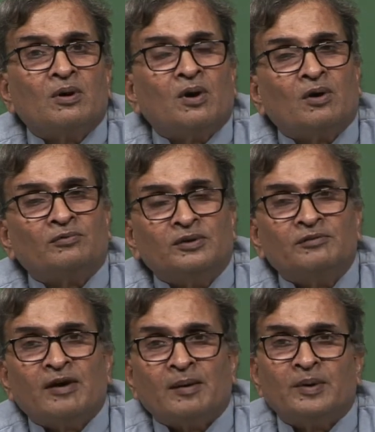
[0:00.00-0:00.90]
of the
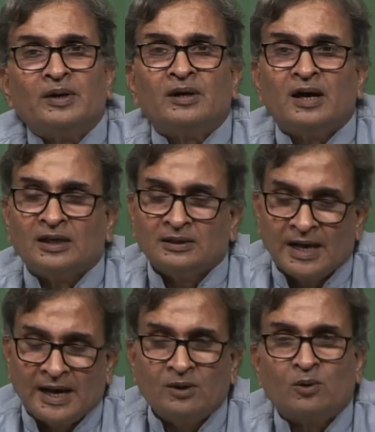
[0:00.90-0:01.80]
fabric
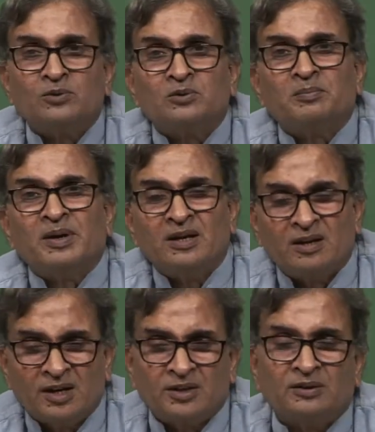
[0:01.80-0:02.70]
and also
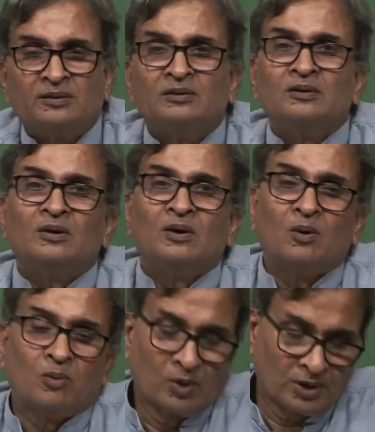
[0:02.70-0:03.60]
penetration
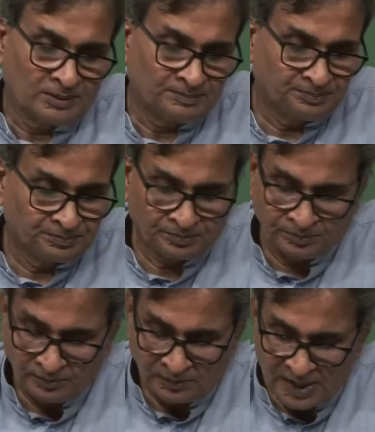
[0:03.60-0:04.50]
of water
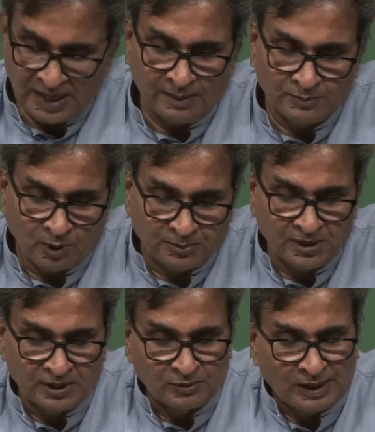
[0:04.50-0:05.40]
and
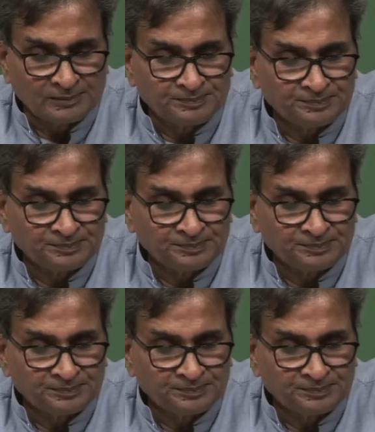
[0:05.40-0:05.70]
absorption as well.